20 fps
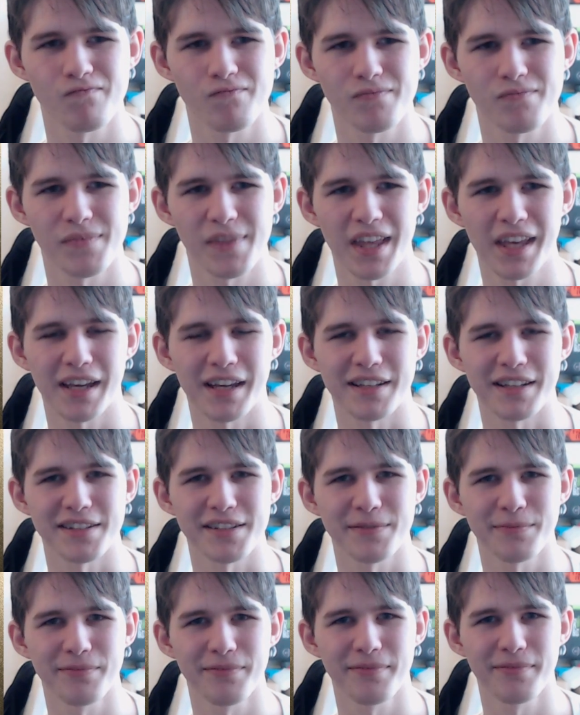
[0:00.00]
thing
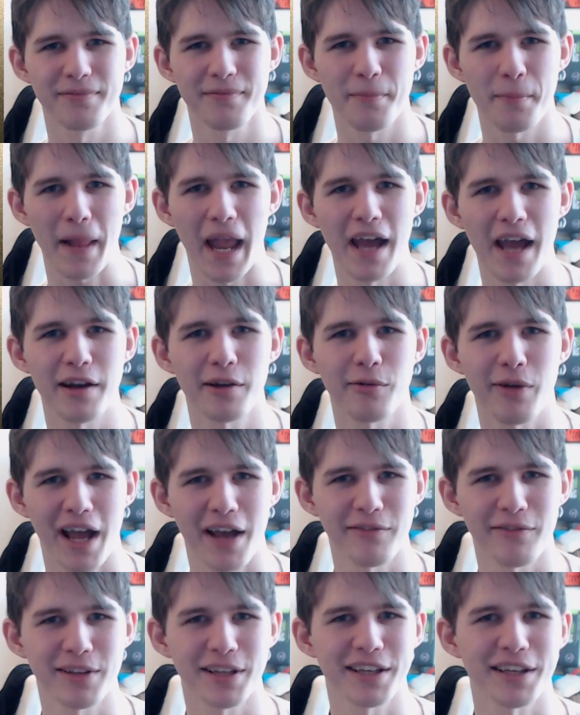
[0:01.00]
is, I don't
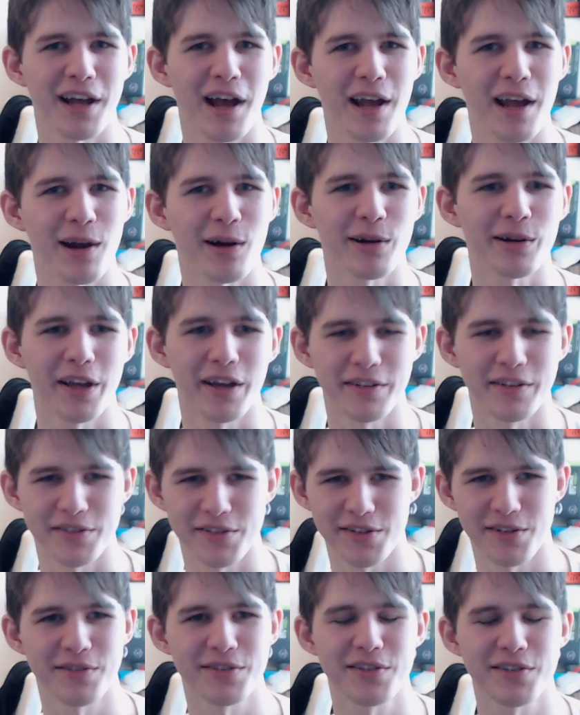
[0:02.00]
have like an IR gun,
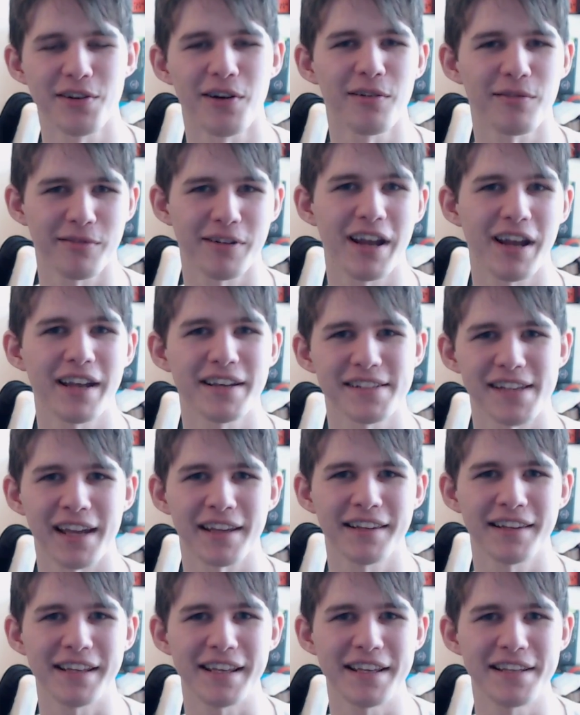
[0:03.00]
so it's not
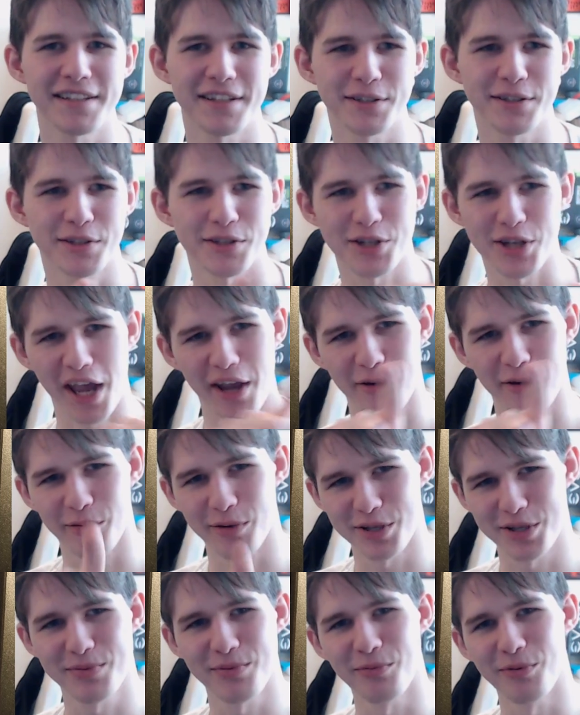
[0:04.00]
exactly easy to check
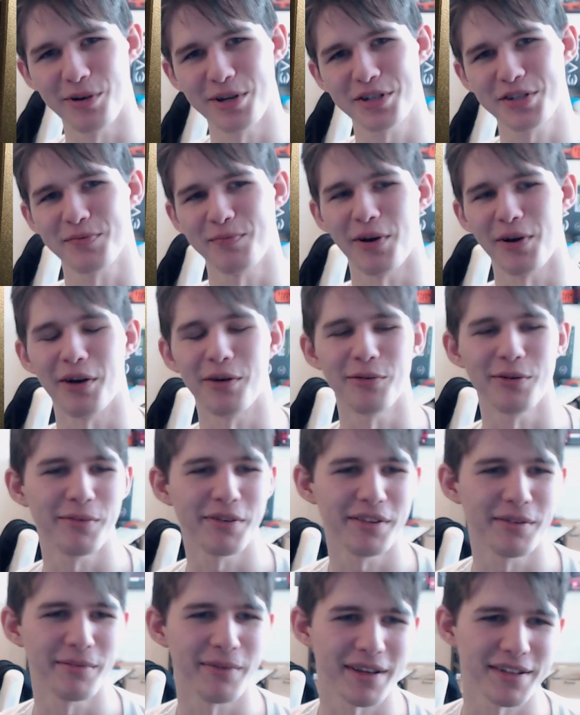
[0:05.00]
which spot would
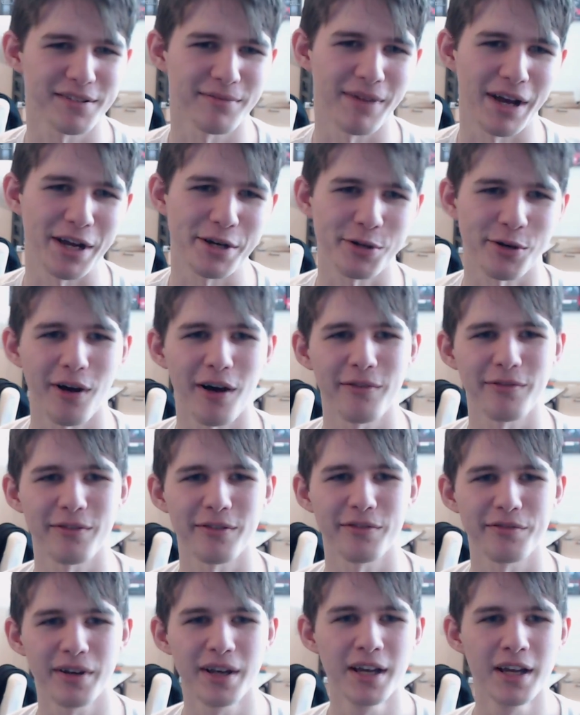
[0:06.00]
be the best to measure off
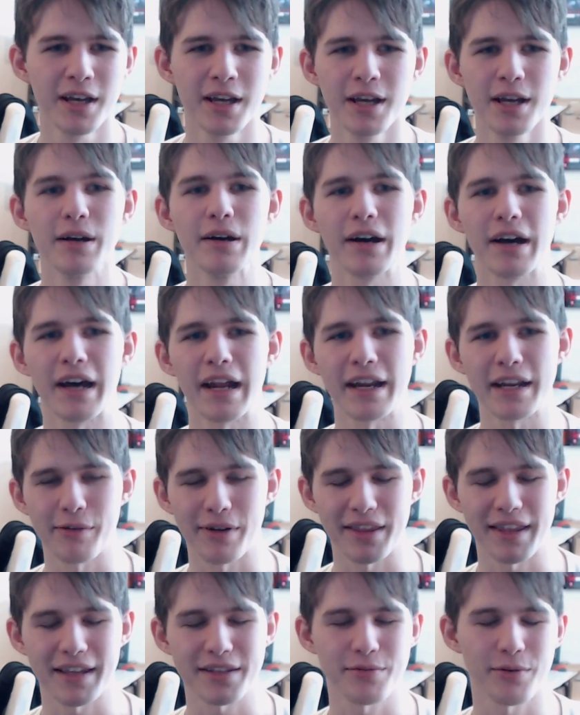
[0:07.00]
of. But
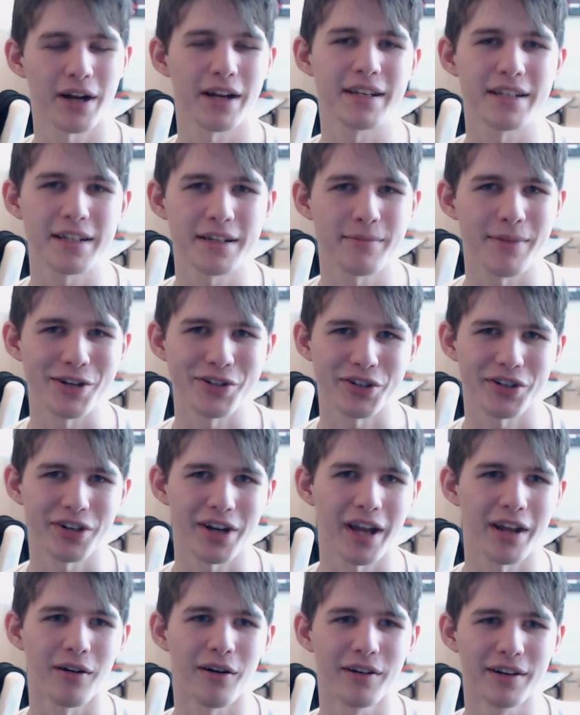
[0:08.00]
anyway, that's where I did measure,
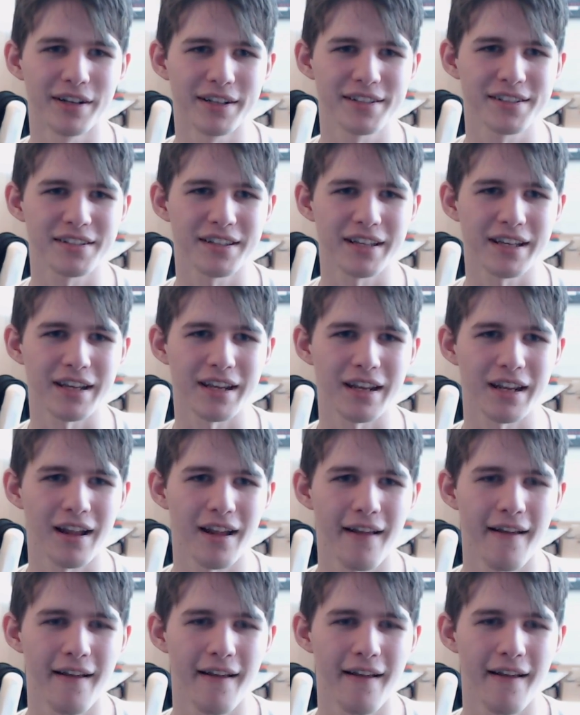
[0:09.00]
and honestly,